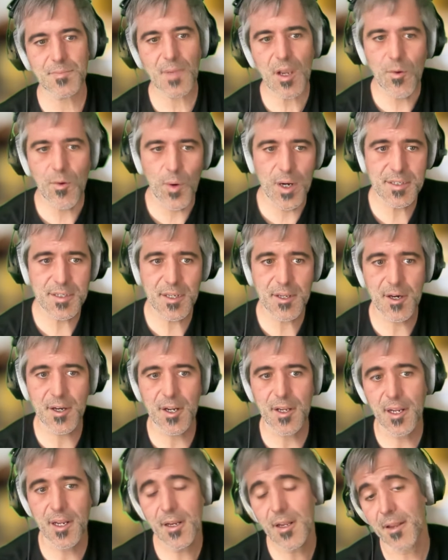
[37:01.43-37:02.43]
What's it
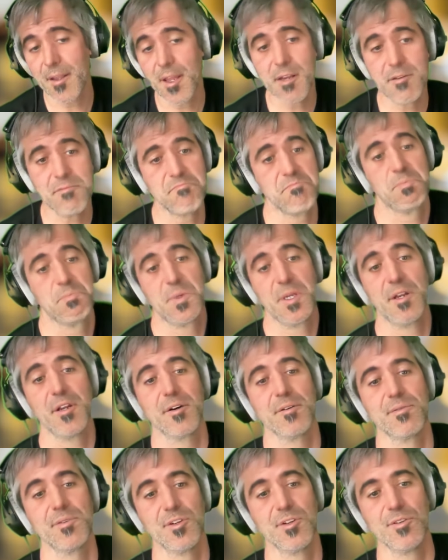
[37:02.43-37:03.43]
gonna need? And then you
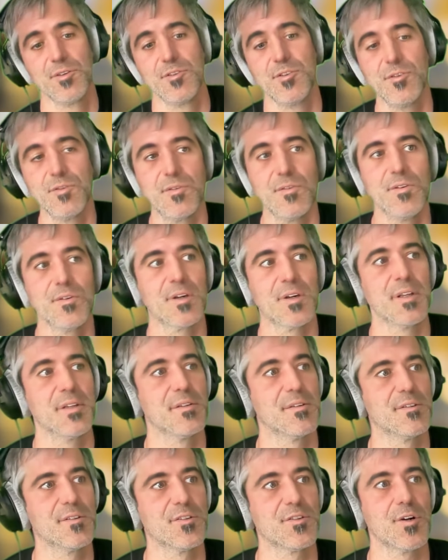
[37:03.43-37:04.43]
know you, you, you
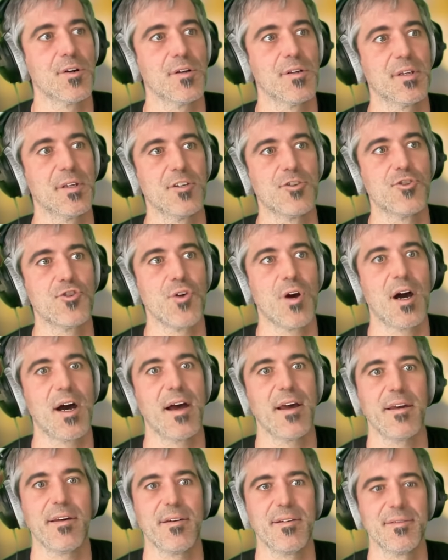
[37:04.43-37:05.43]
can certainly
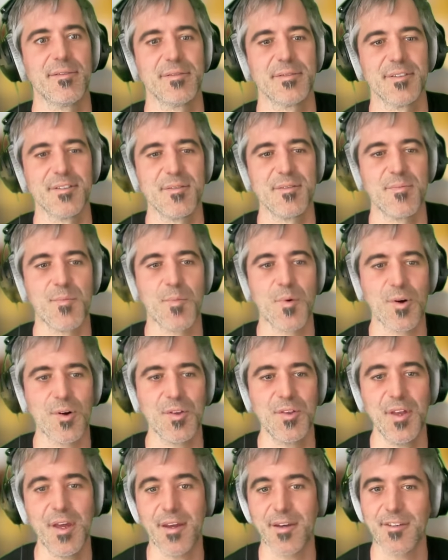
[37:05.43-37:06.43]
try more
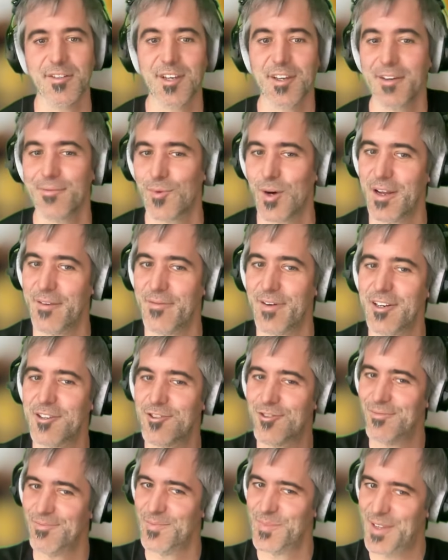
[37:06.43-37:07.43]
things. Like what if I
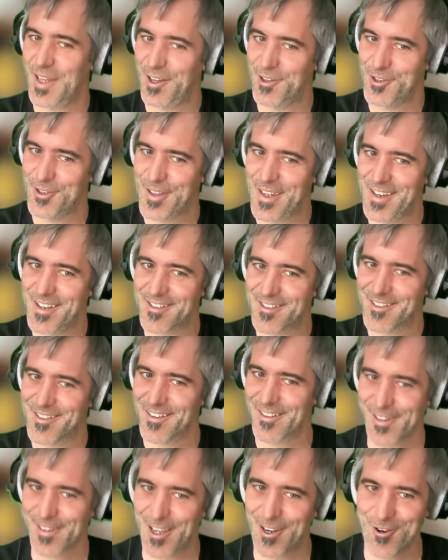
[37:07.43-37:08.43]
tell you this?
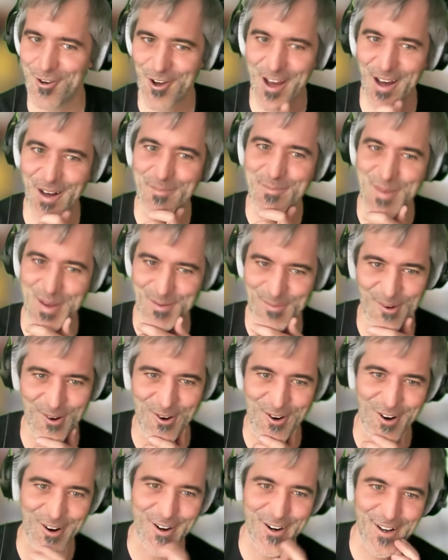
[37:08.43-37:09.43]
Can you help me
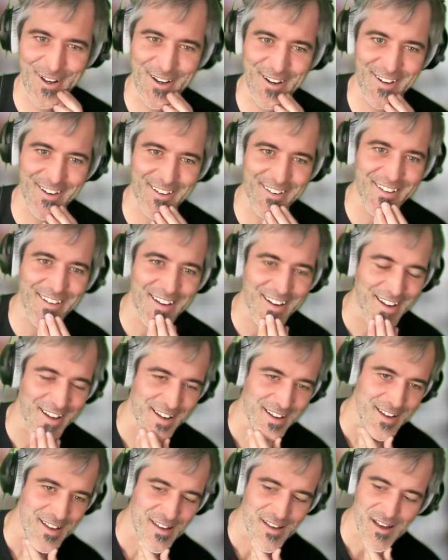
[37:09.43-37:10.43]
more? And
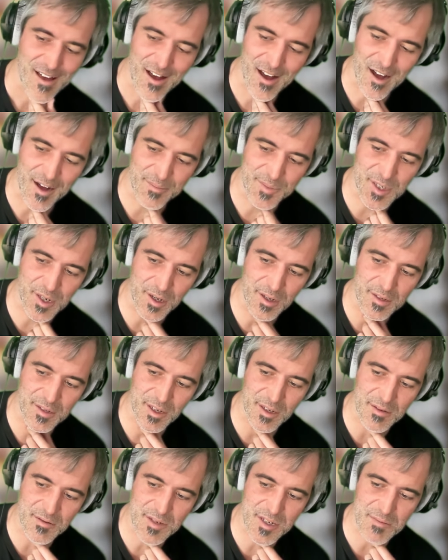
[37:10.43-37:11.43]
um, so
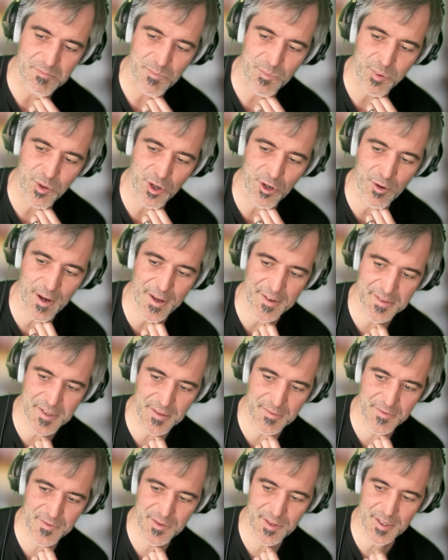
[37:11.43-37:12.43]
so it's
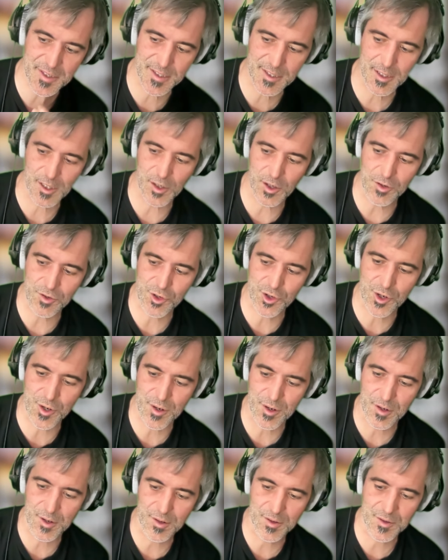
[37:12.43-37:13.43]
progressive
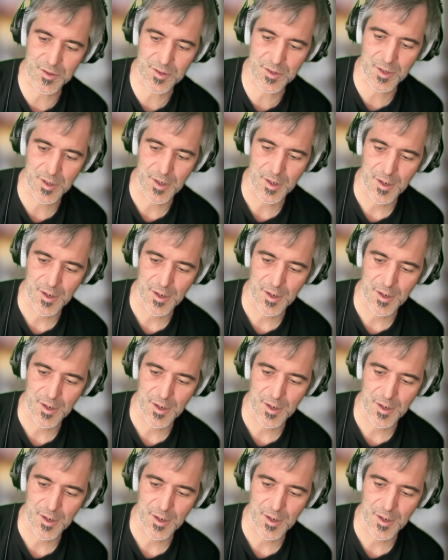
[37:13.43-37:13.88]
disclosures